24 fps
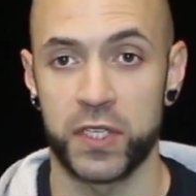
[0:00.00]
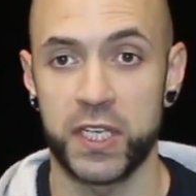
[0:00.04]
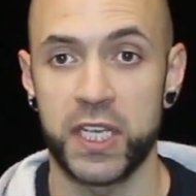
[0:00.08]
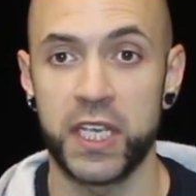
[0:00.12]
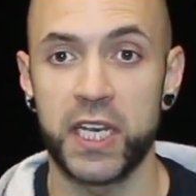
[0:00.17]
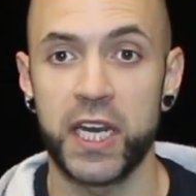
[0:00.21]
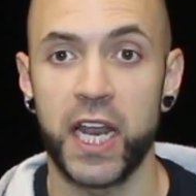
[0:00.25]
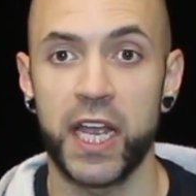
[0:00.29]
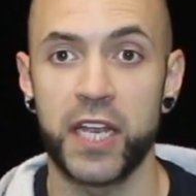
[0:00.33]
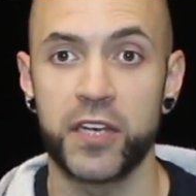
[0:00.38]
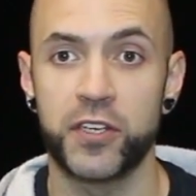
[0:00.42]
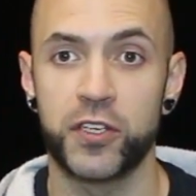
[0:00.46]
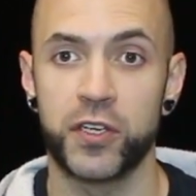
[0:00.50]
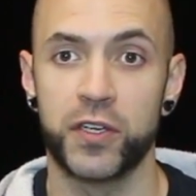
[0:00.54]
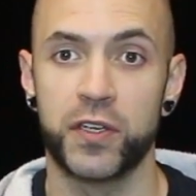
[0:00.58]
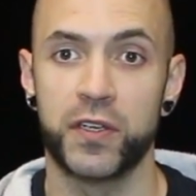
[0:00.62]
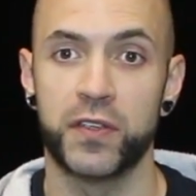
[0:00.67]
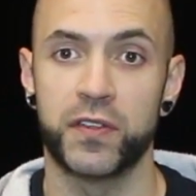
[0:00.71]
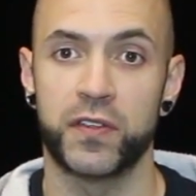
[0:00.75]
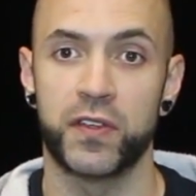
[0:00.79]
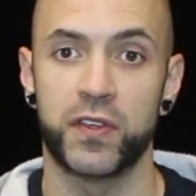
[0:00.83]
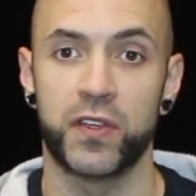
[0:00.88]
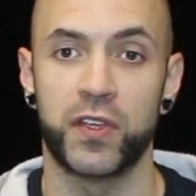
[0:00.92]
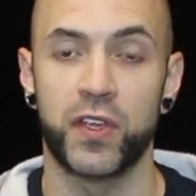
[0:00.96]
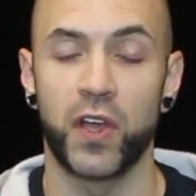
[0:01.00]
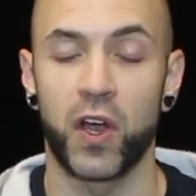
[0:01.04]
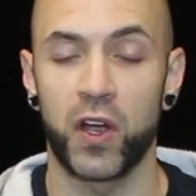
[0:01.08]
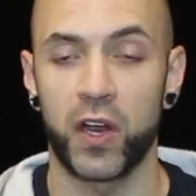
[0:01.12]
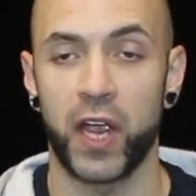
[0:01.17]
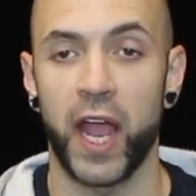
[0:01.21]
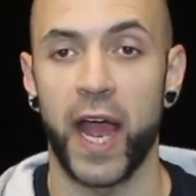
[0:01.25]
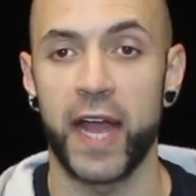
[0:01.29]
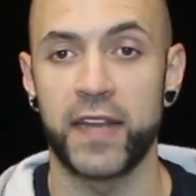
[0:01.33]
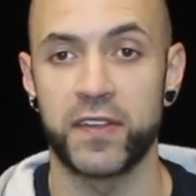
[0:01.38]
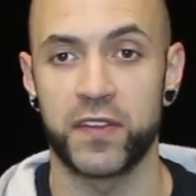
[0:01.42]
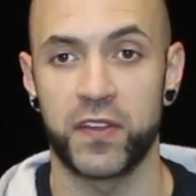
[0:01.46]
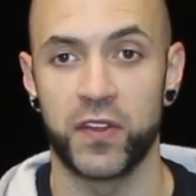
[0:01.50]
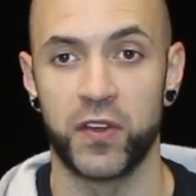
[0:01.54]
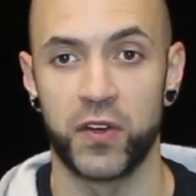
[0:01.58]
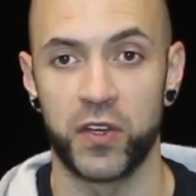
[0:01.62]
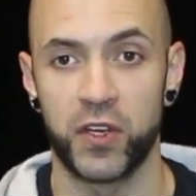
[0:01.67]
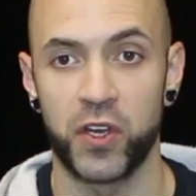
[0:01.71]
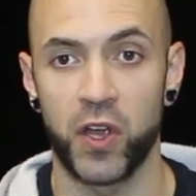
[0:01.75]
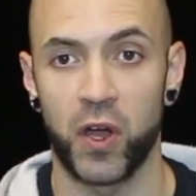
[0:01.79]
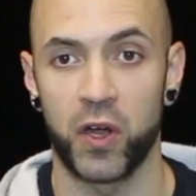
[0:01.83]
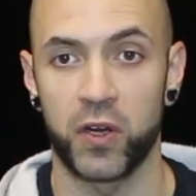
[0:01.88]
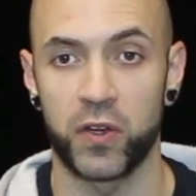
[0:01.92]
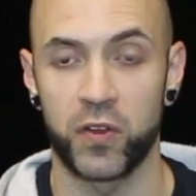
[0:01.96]
teenagers, young guys in their
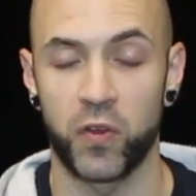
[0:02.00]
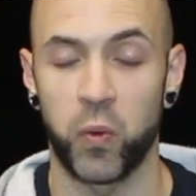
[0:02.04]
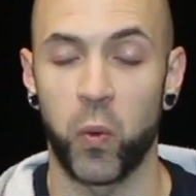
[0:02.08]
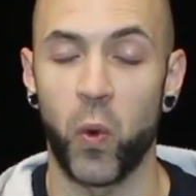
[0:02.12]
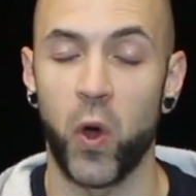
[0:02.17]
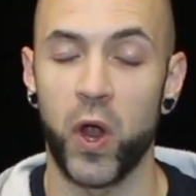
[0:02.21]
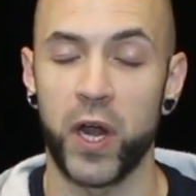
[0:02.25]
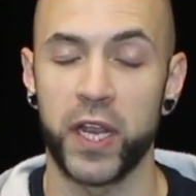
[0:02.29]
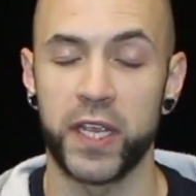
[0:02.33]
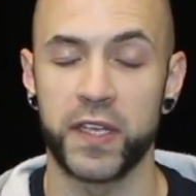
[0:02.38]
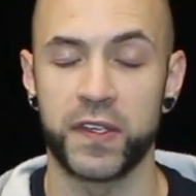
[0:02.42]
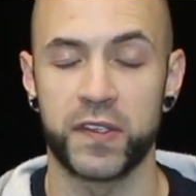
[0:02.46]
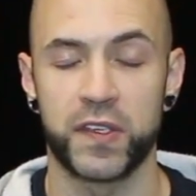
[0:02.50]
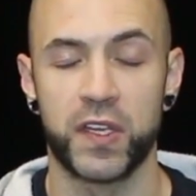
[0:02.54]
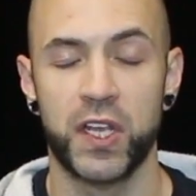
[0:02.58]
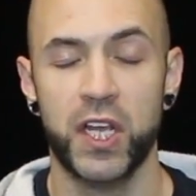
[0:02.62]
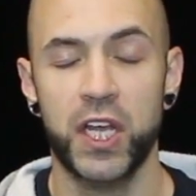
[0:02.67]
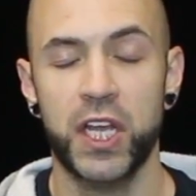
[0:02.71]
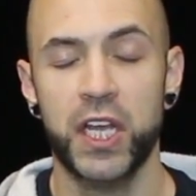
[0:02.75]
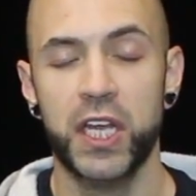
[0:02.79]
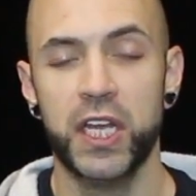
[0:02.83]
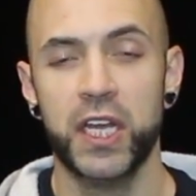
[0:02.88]
young 20s,